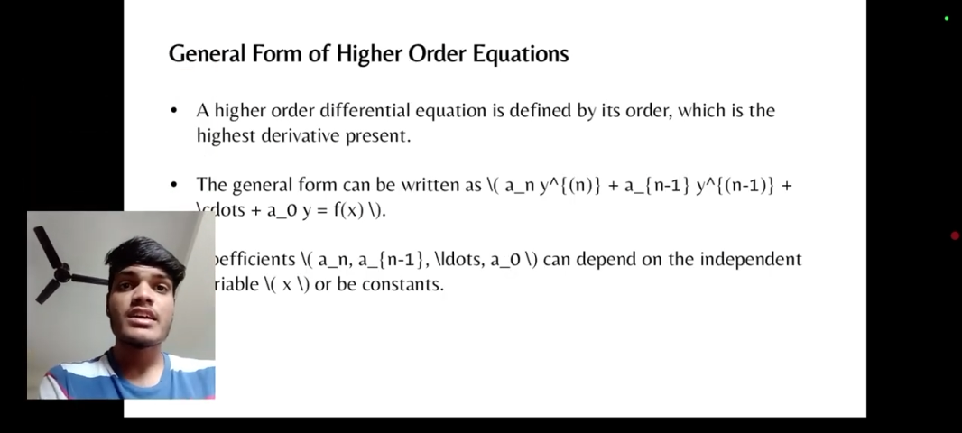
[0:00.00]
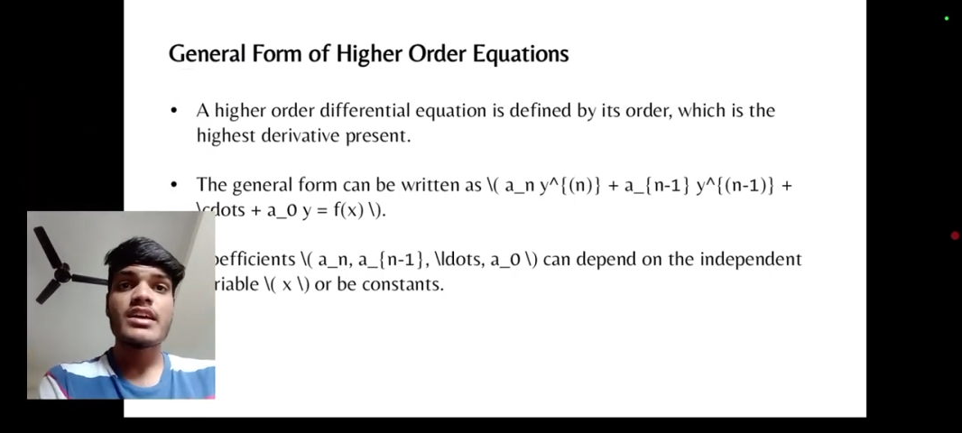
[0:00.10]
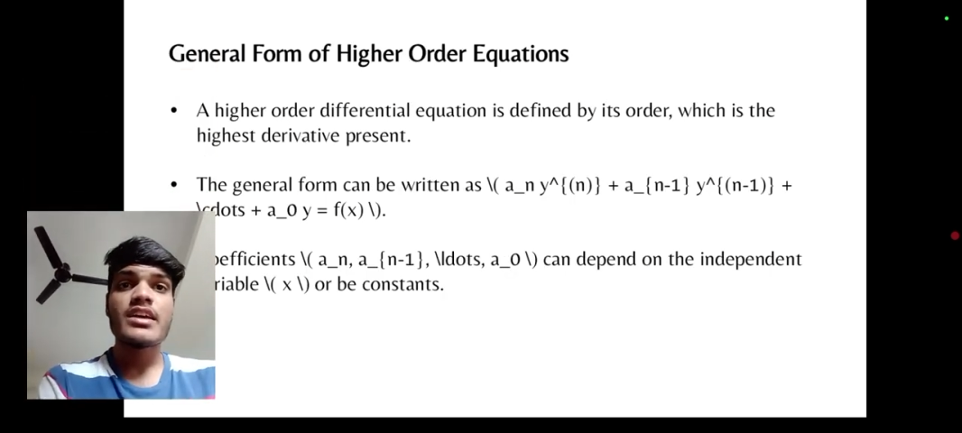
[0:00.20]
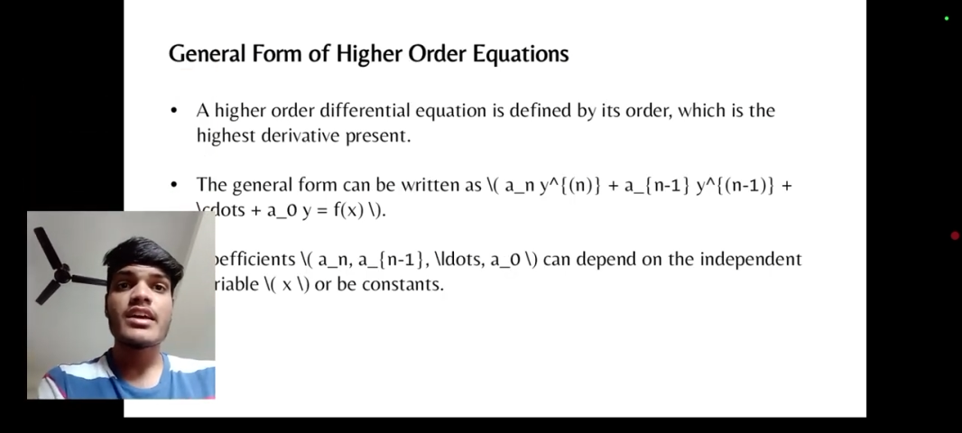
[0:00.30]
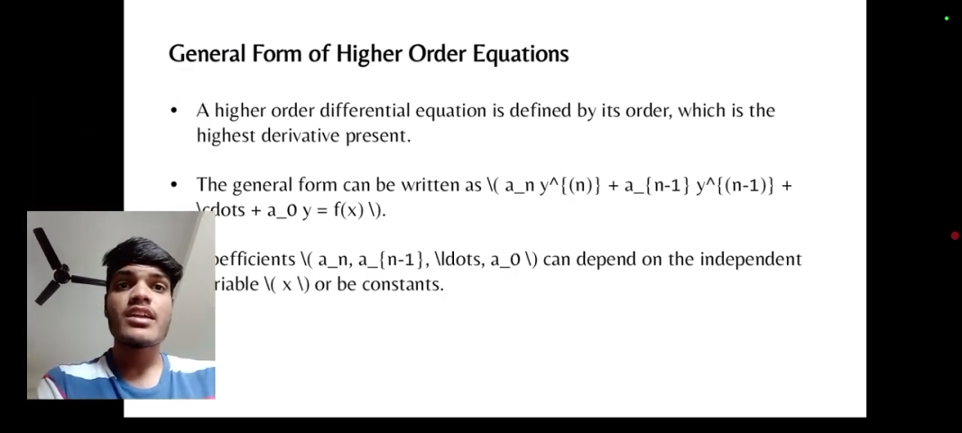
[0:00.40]

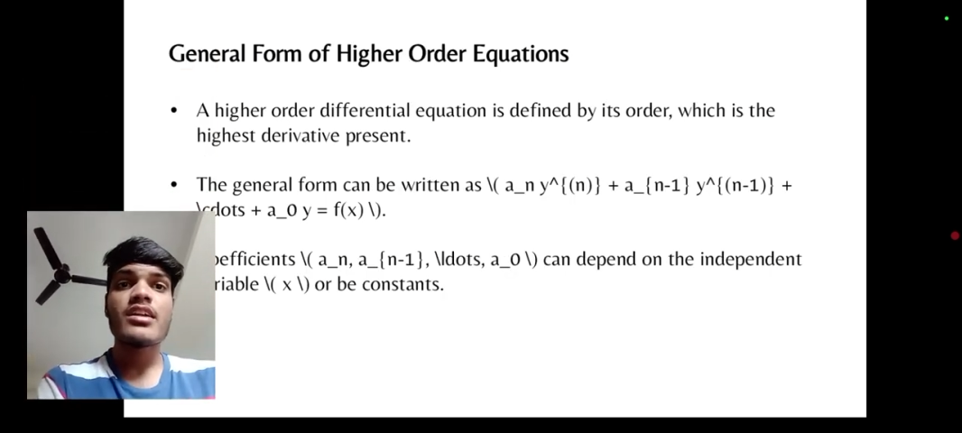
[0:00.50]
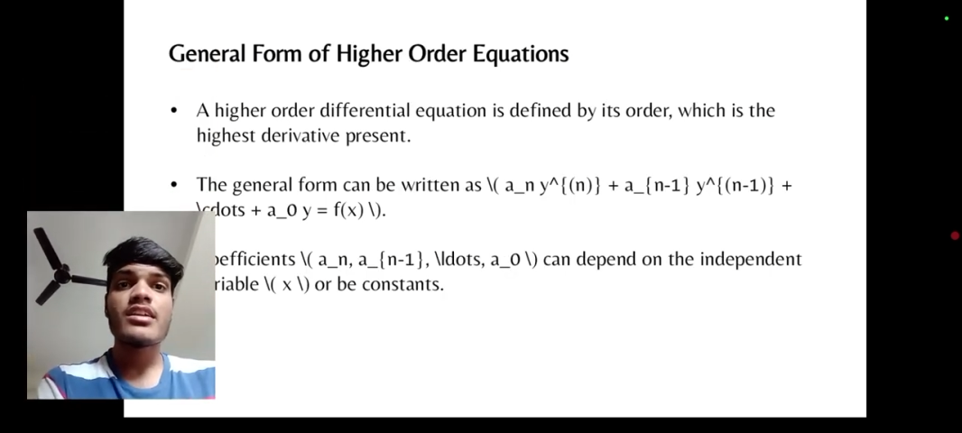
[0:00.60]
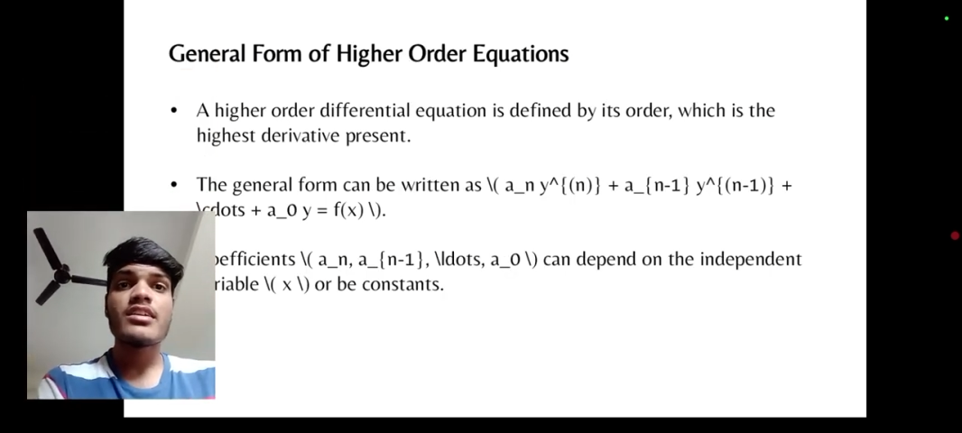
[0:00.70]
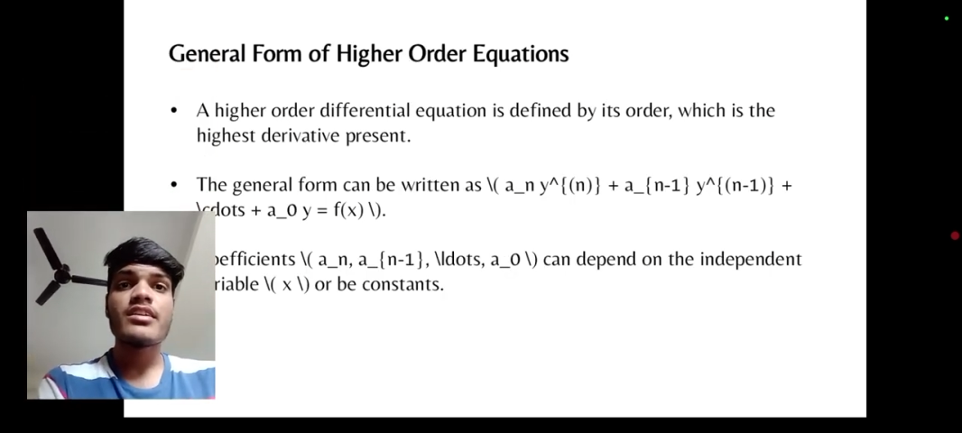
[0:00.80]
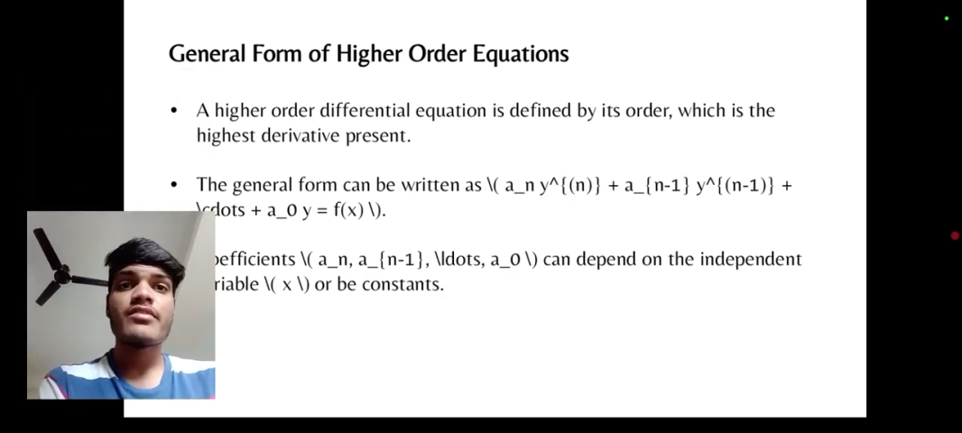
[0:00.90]
A higher
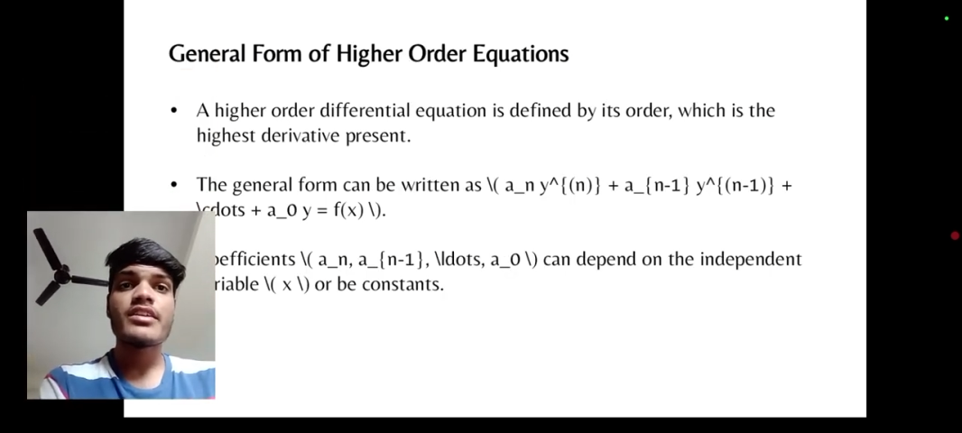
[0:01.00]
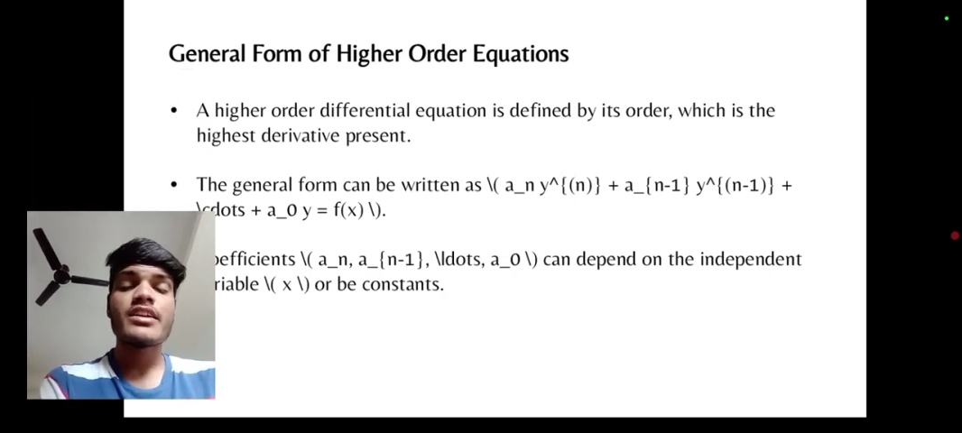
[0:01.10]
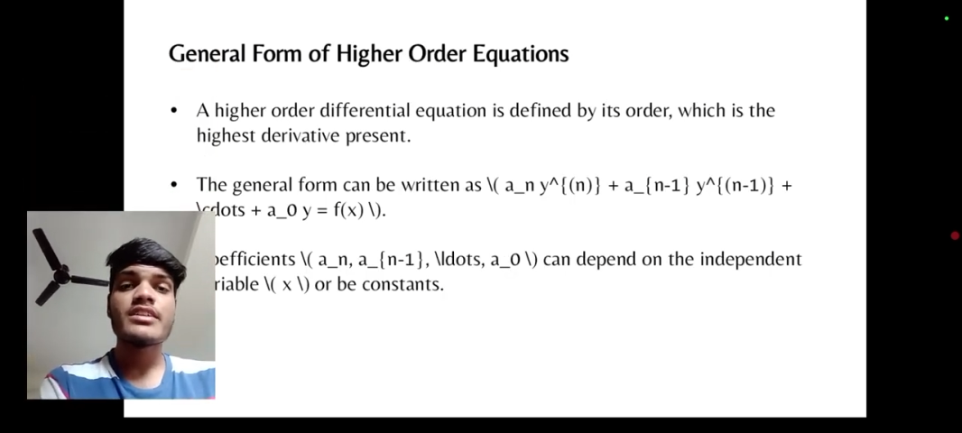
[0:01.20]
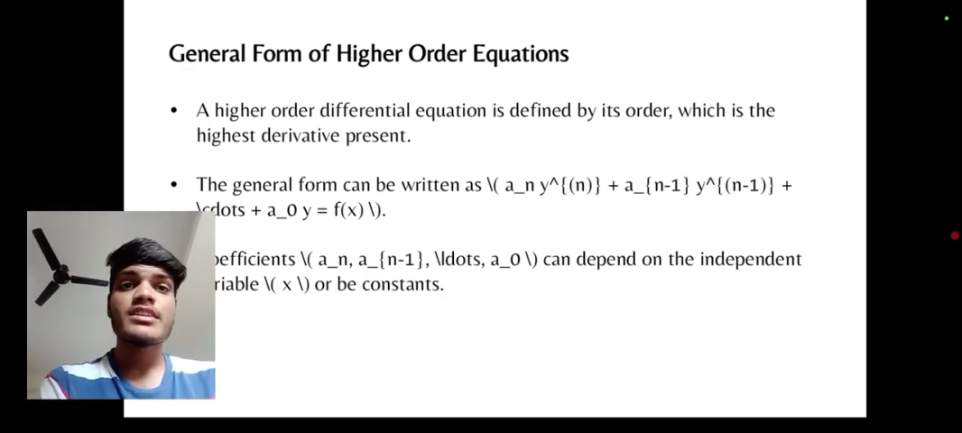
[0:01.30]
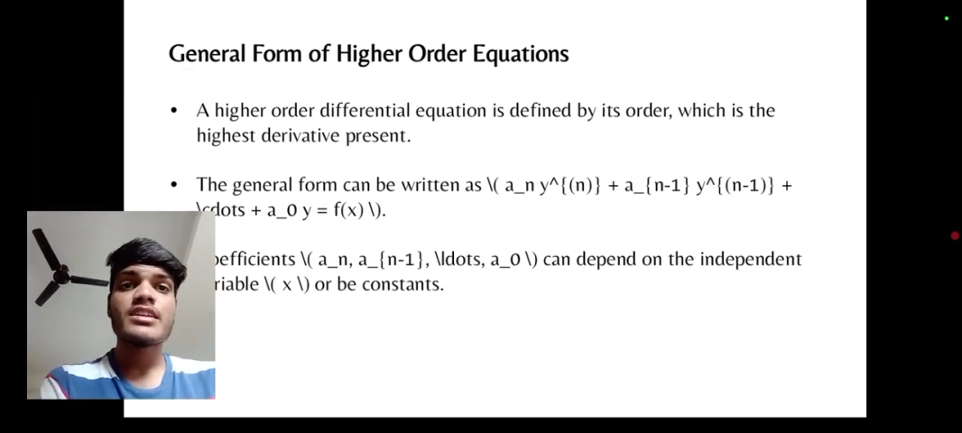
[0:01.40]
order
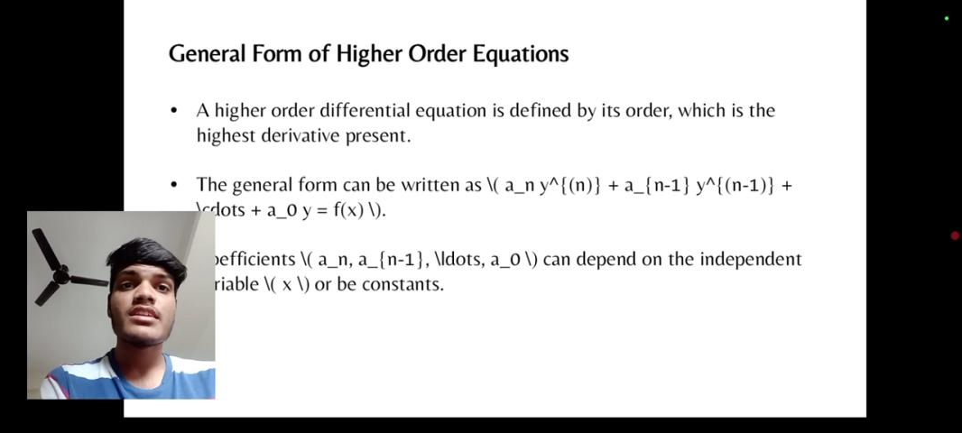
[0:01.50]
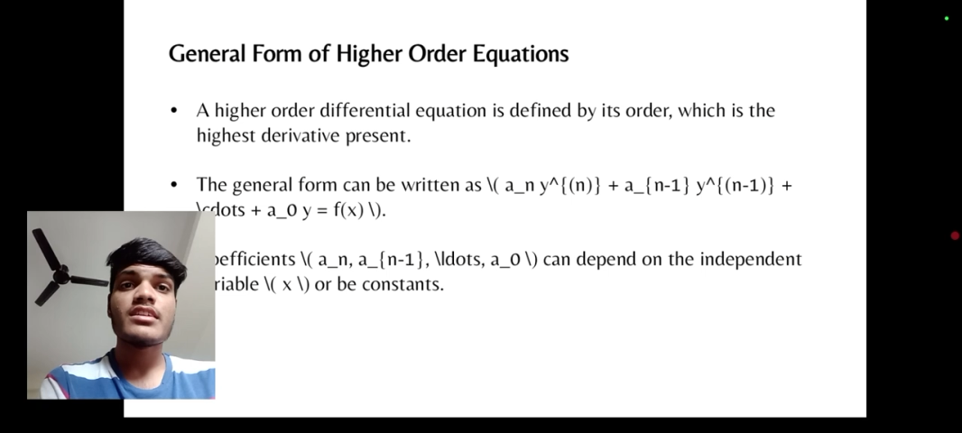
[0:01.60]
differential